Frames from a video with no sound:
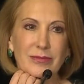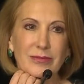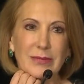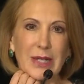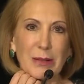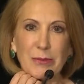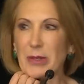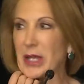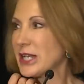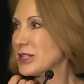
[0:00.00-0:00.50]

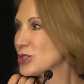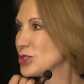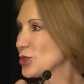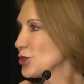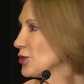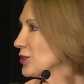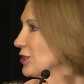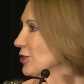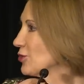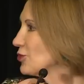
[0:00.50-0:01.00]
I'm not
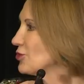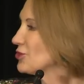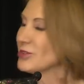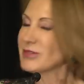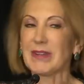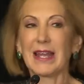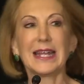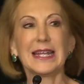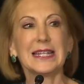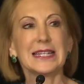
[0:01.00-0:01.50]
sure there's
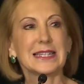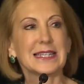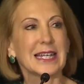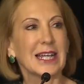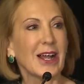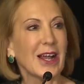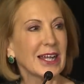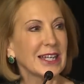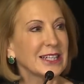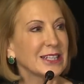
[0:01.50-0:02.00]

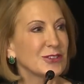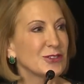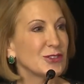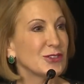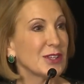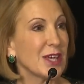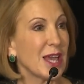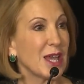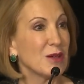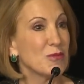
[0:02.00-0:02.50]
anything I can
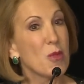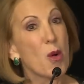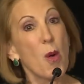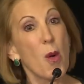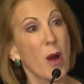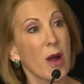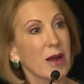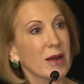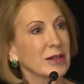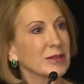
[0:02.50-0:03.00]
say
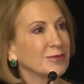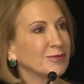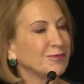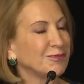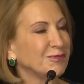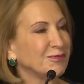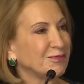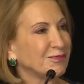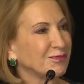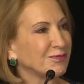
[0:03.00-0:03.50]
more
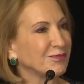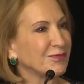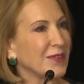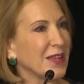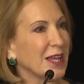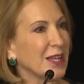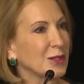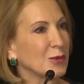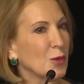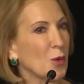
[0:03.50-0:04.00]

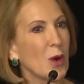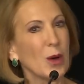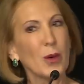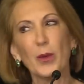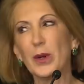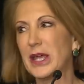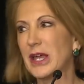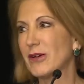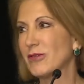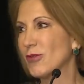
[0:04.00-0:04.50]
than what
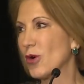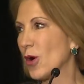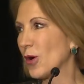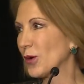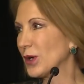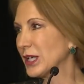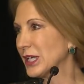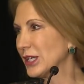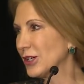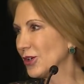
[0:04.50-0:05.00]
we have
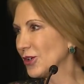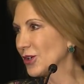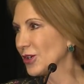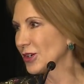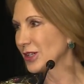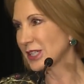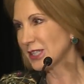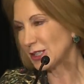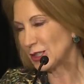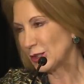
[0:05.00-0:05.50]
already
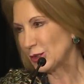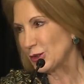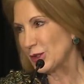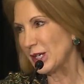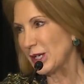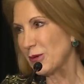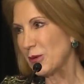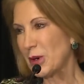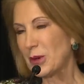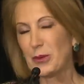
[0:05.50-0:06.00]
heard,
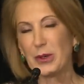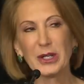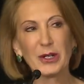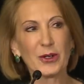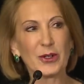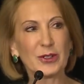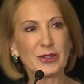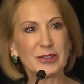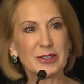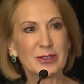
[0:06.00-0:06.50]
including what we
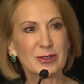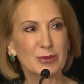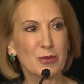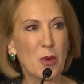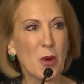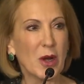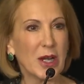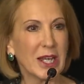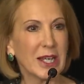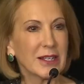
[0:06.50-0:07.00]
heard this
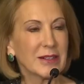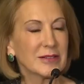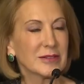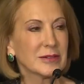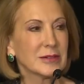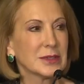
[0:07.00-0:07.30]
morning.